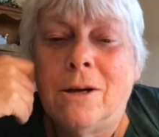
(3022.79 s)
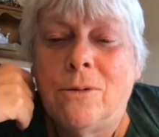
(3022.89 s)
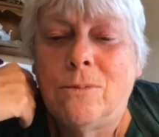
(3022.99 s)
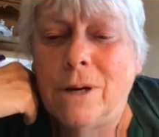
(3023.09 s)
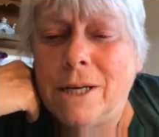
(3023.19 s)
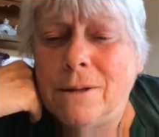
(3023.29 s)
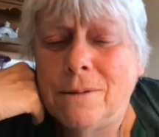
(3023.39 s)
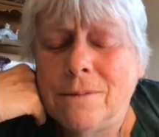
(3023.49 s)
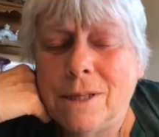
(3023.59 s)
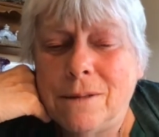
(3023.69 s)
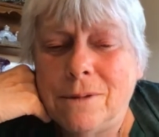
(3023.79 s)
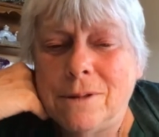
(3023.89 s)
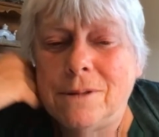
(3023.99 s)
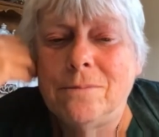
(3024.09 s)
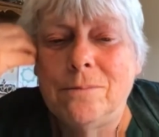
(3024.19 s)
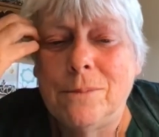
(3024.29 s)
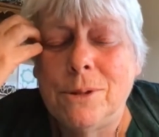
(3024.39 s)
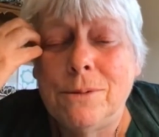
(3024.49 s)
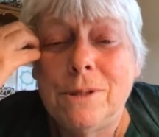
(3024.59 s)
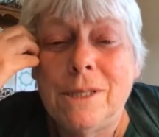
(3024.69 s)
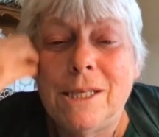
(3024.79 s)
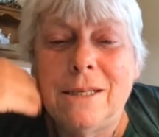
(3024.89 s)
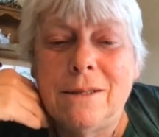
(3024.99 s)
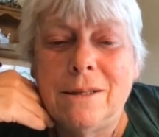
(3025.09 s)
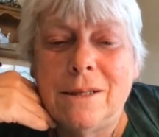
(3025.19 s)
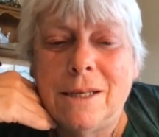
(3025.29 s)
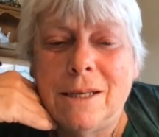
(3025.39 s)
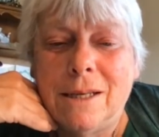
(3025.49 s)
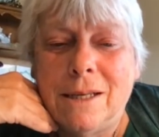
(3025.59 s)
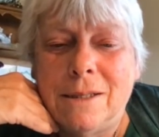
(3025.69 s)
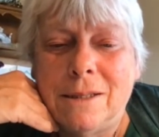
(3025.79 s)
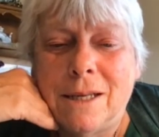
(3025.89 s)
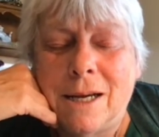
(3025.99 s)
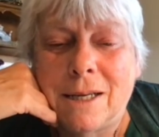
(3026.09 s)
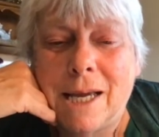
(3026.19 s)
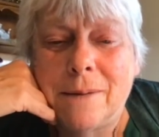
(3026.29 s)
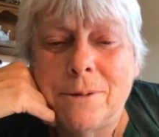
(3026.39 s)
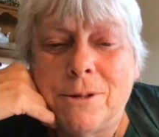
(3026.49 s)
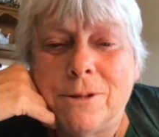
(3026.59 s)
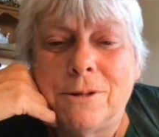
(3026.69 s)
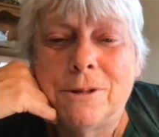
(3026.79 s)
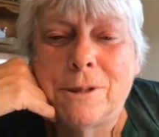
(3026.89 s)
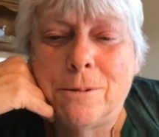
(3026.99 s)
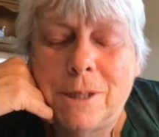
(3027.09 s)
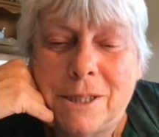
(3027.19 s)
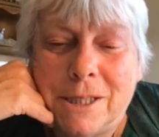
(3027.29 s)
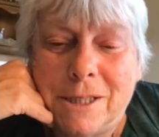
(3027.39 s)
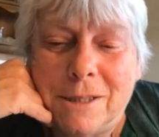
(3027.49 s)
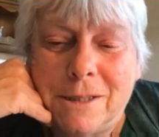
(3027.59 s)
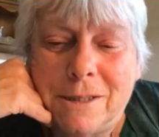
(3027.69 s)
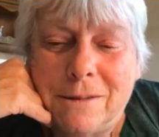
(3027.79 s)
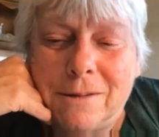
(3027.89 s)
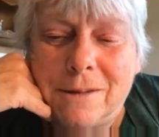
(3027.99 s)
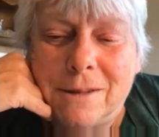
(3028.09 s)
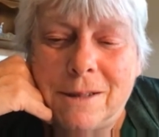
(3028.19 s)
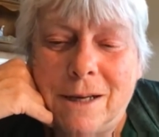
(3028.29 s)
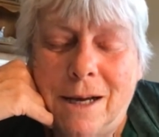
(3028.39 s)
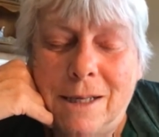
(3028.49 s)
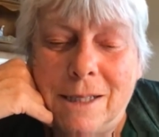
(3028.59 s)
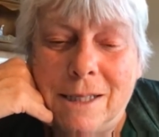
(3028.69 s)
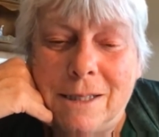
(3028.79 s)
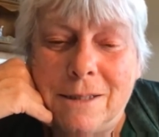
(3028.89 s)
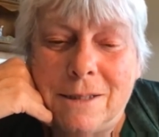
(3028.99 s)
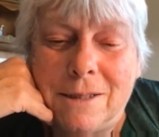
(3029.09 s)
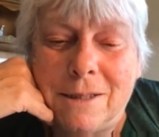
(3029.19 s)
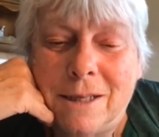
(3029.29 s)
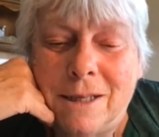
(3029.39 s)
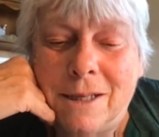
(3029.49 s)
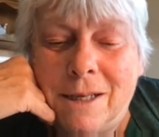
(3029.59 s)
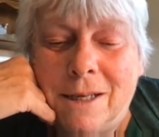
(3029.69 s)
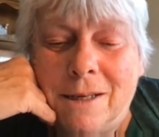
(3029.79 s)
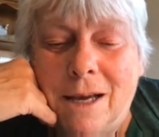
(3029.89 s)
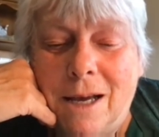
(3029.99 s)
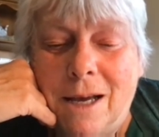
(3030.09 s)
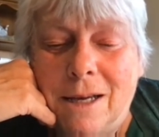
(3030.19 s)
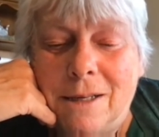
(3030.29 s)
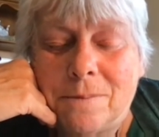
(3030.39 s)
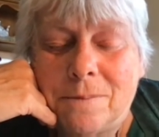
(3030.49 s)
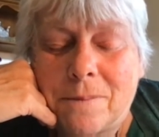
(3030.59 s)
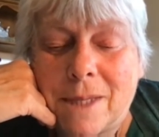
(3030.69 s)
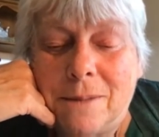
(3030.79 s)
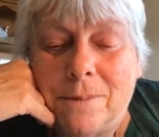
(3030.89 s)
Well, Moon in in uh, Capricorn or Aquarius uh, is uh, it,